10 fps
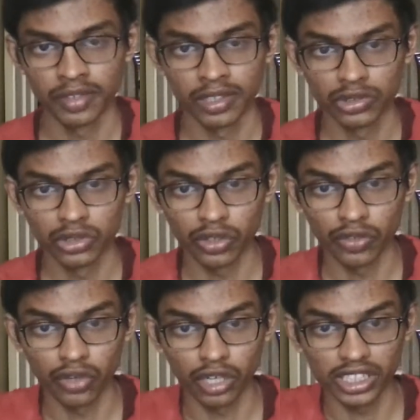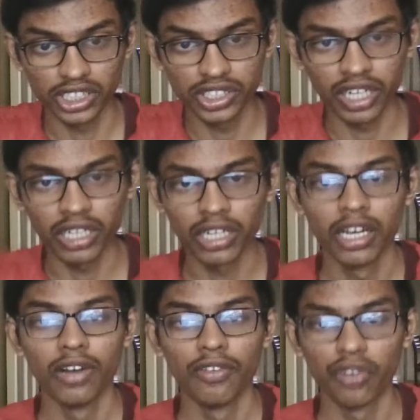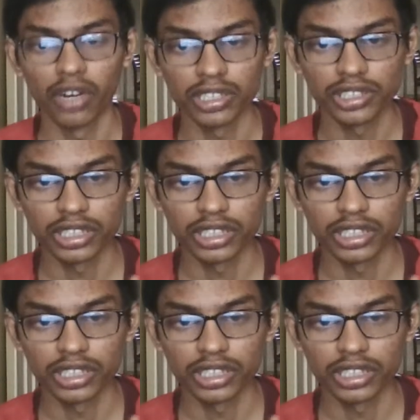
So for this drug, first